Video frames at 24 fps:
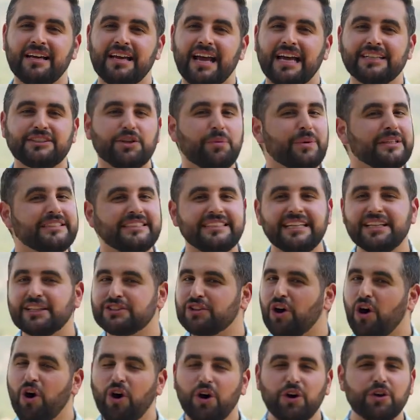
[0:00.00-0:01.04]
And so we see this
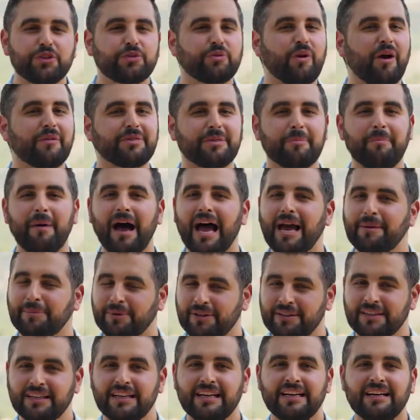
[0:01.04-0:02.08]
all throughout the Bible,